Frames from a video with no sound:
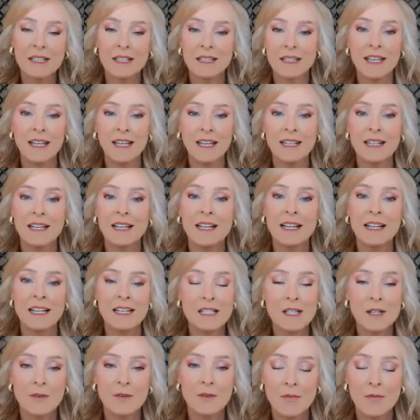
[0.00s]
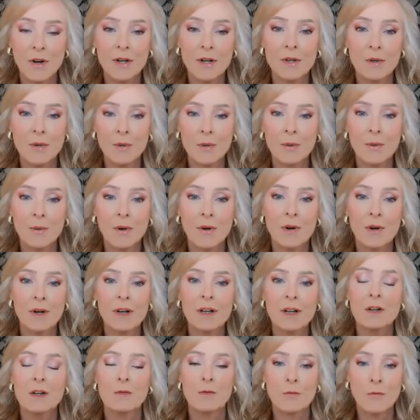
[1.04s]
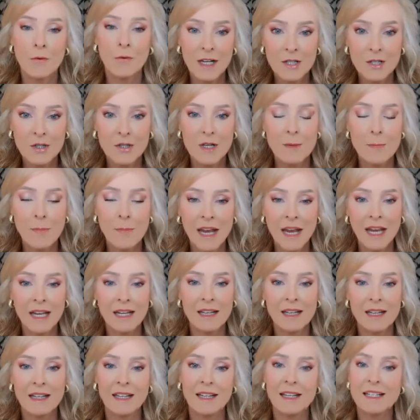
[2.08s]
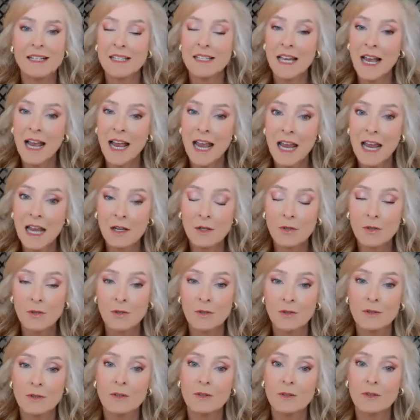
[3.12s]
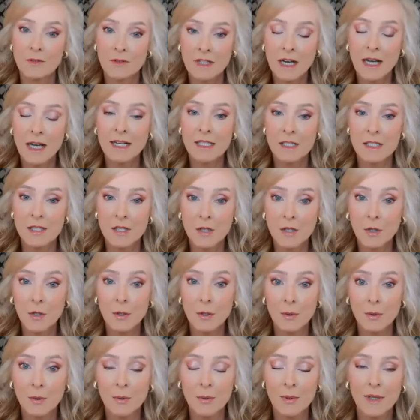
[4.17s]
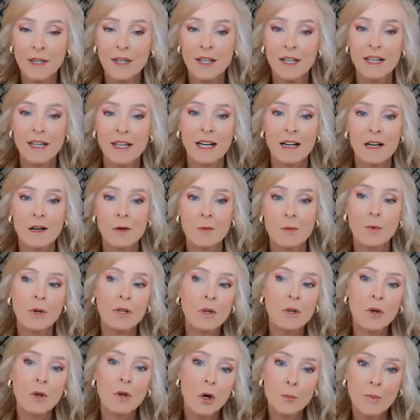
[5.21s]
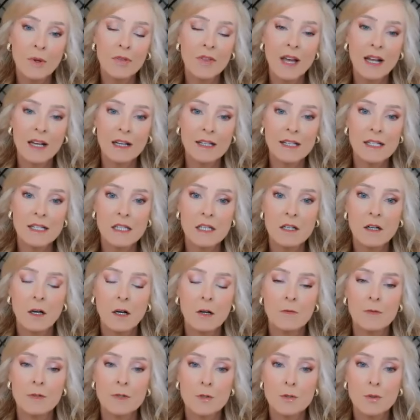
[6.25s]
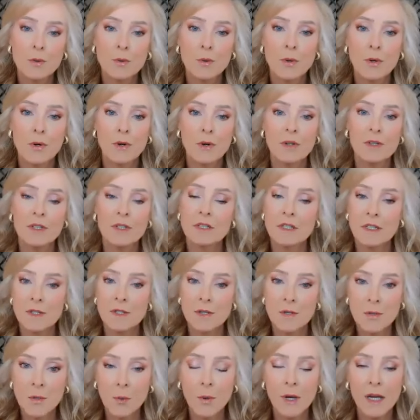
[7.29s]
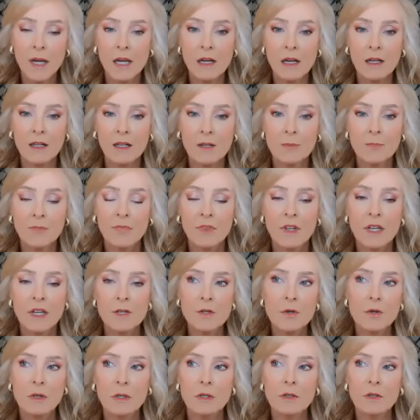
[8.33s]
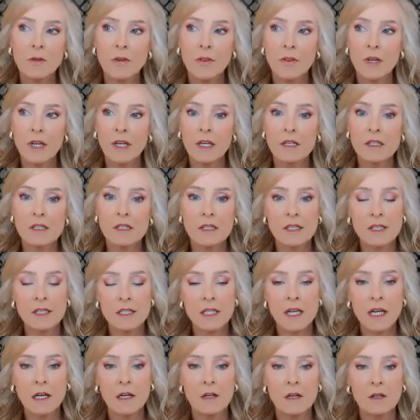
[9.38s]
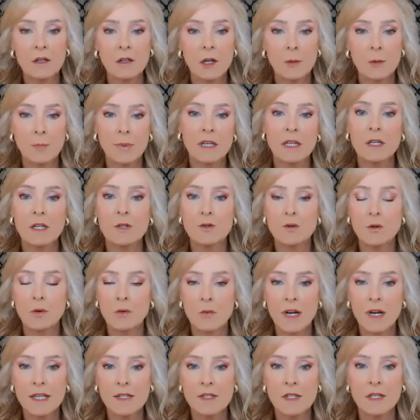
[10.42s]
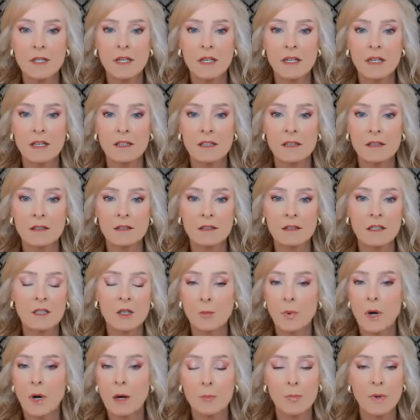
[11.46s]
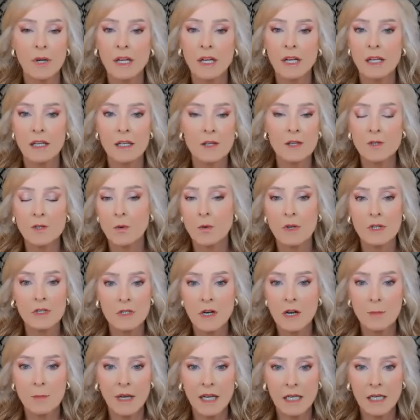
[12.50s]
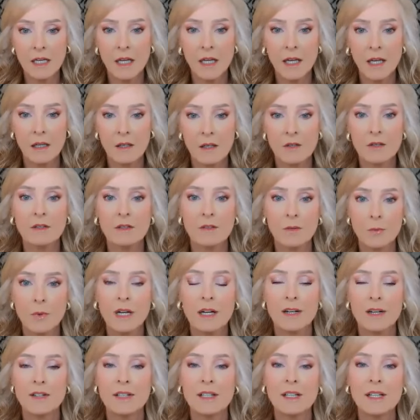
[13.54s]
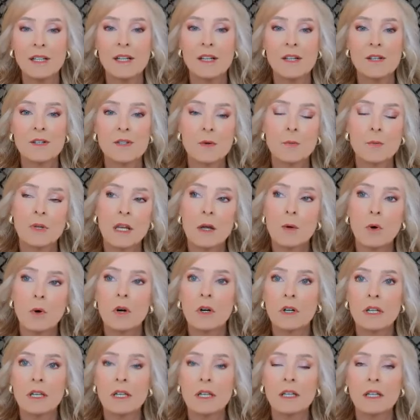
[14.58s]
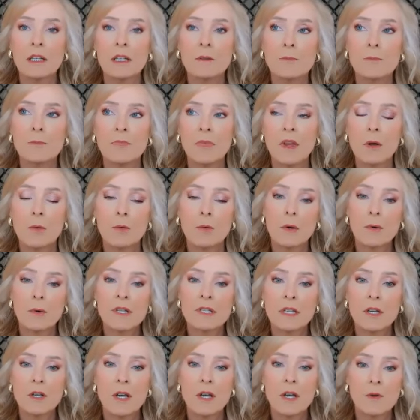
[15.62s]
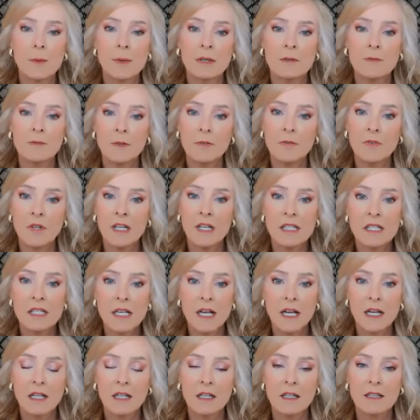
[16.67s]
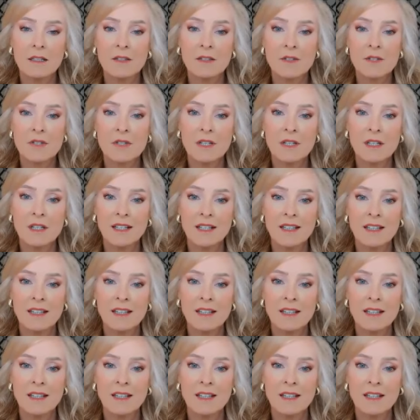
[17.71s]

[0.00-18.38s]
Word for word: clean is the front door freshly painted is the handle nice and new uh, when you open that leasing office door does it squeak these are little things that tell a potential resident that the property is or is not maintained well so when they walk in we always say you have about 15 seconds